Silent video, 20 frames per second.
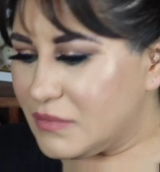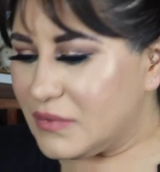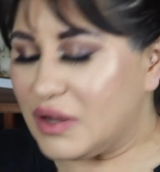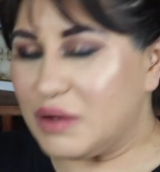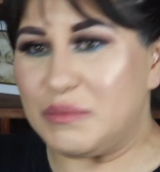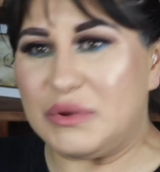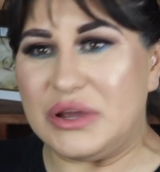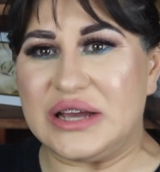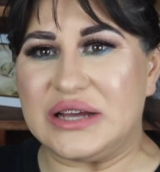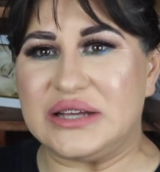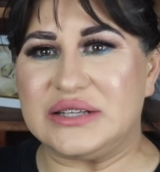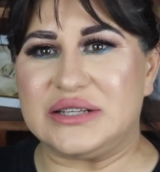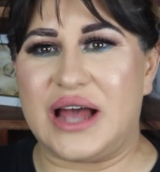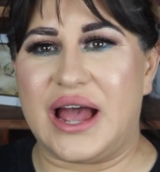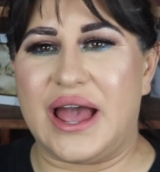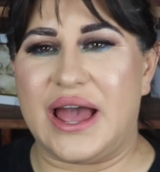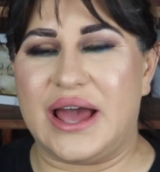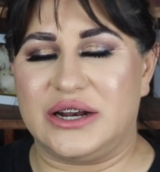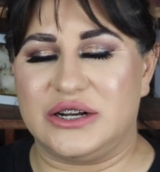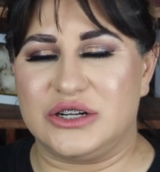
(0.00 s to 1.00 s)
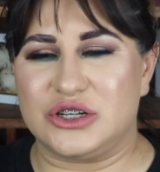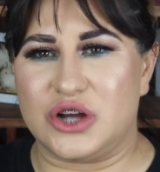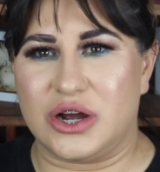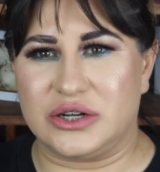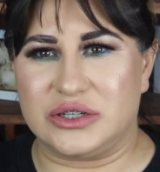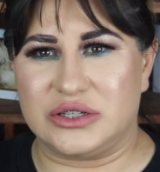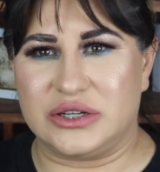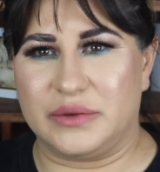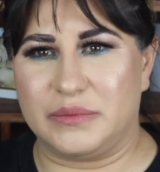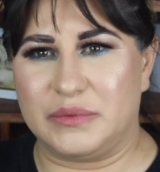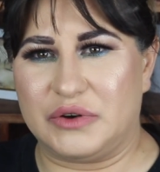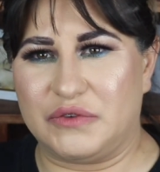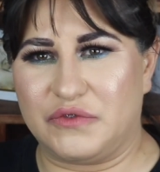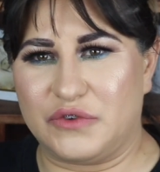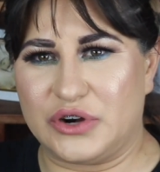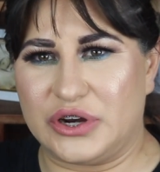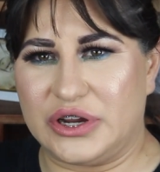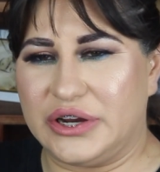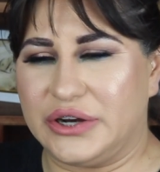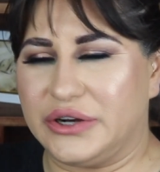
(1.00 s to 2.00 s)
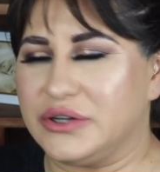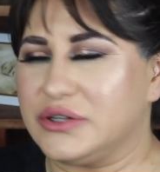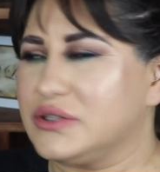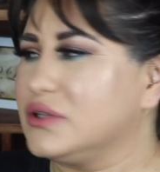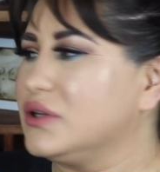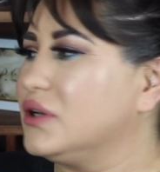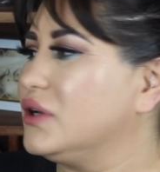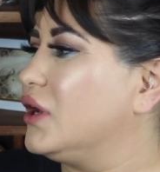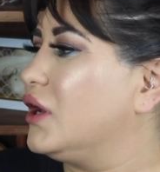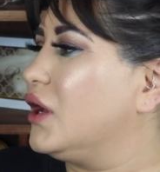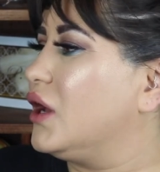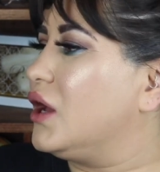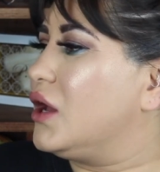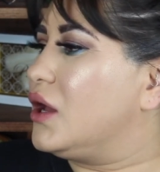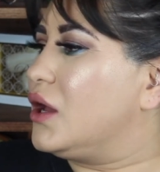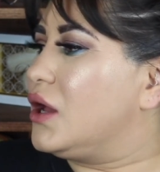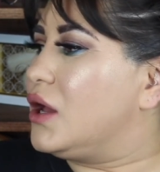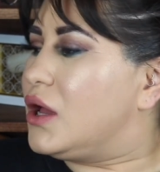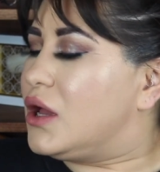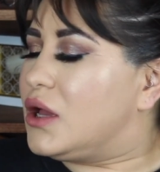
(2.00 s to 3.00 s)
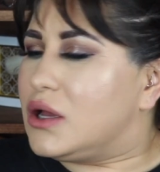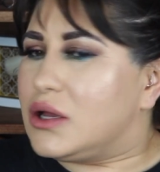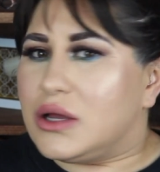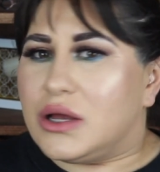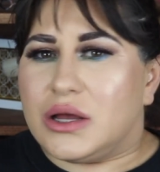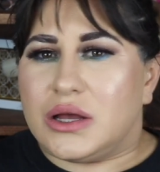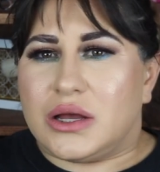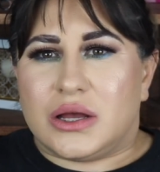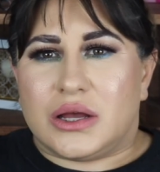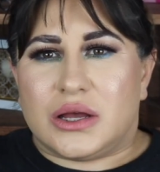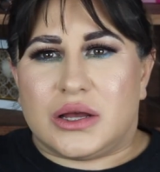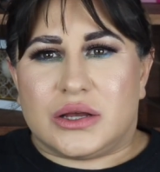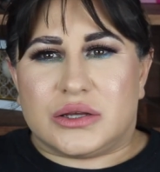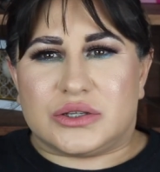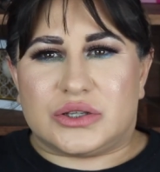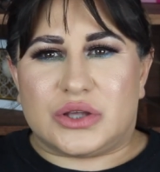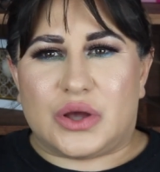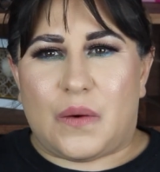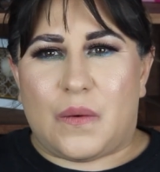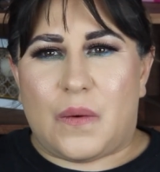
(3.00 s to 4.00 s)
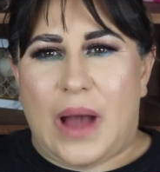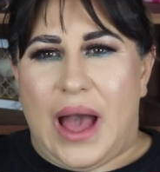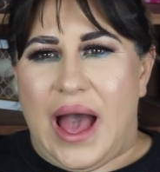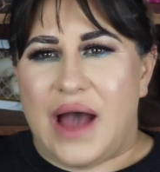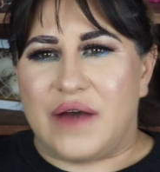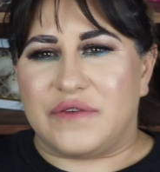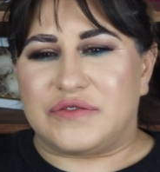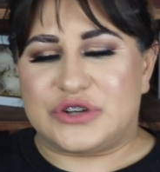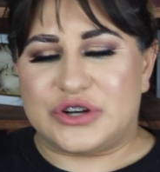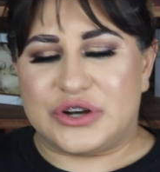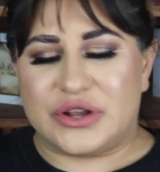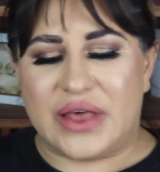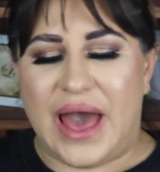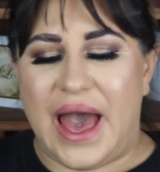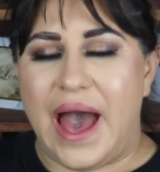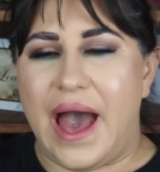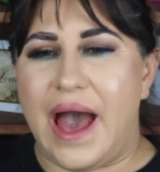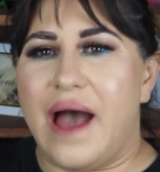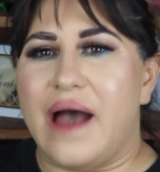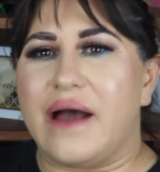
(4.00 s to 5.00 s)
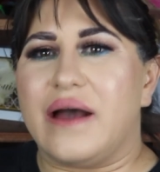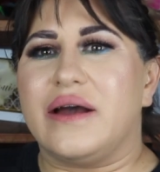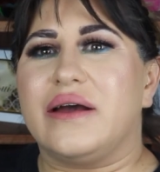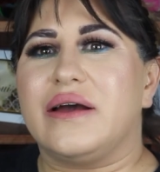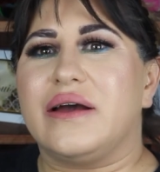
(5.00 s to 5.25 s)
because I hadn't talked to him in 4 years. So after that,